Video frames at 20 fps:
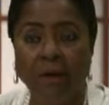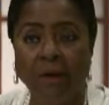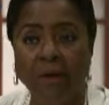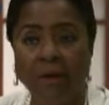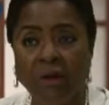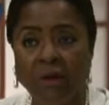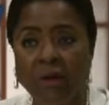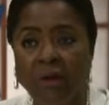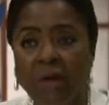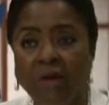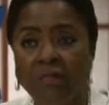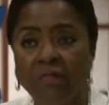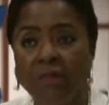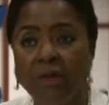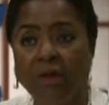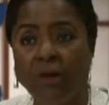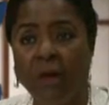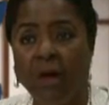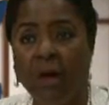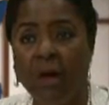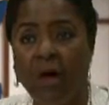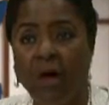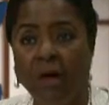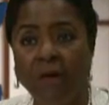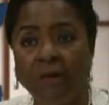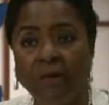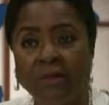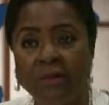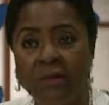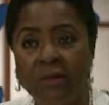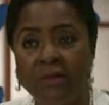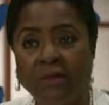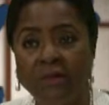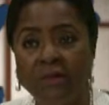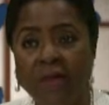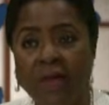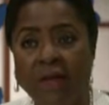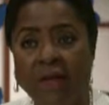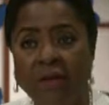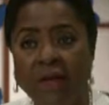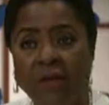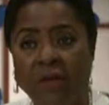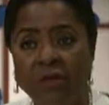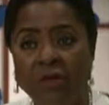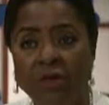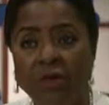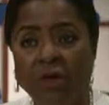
to get the law and things that I need to